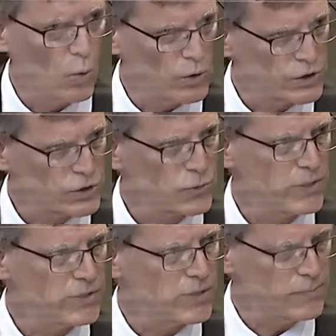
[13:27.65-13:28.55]
or to
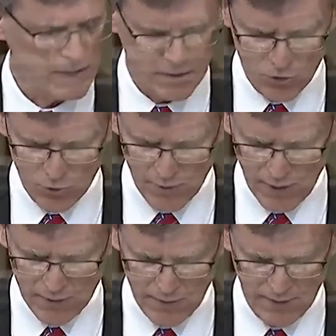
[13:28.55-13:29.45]
treat them
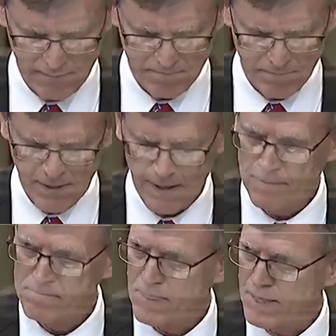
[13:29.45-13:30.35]
inhumanely.
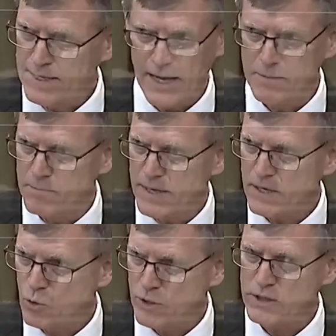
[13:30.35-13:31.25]
Again, many